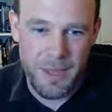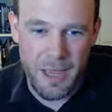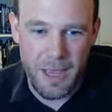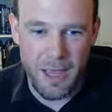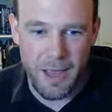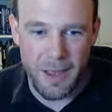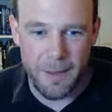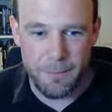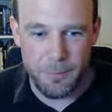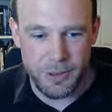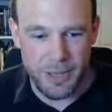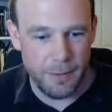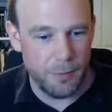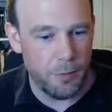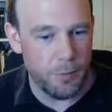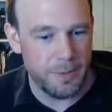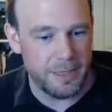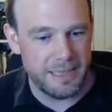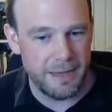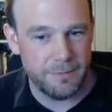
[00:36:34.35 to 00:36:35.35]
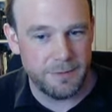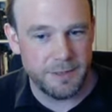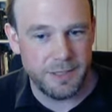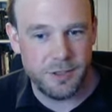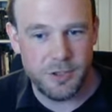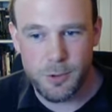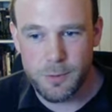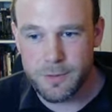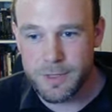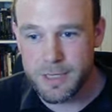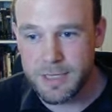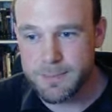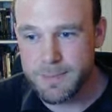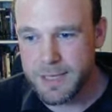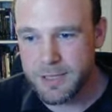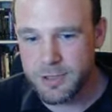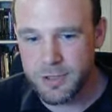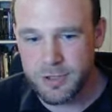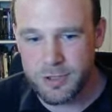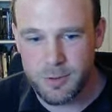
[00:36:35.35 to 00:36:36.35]
Um, but there will be 72 of these
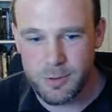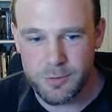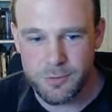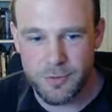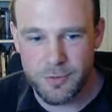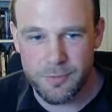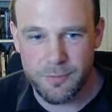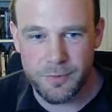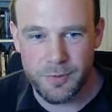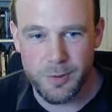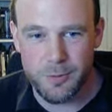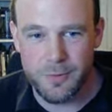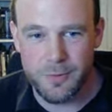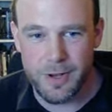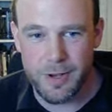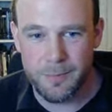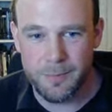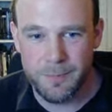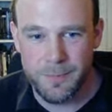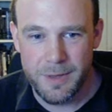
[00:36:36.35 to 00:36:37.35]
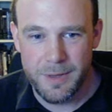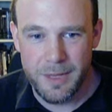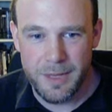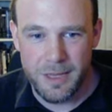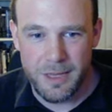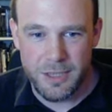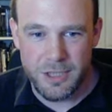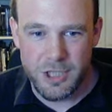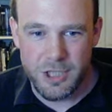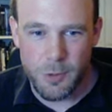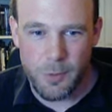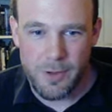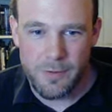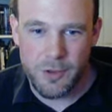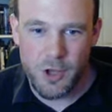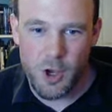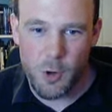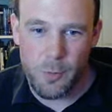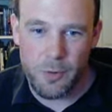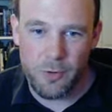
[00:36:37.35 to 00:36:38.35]
myths to choose from for your realm. So even
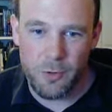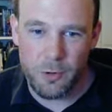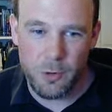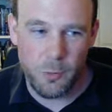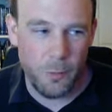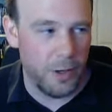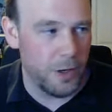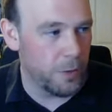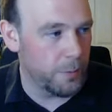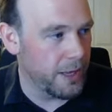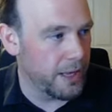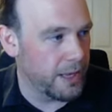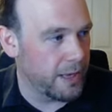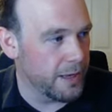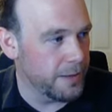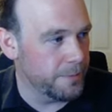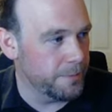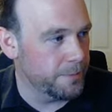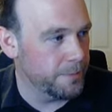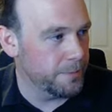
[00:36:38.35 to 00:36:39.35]
though we're all the way up here,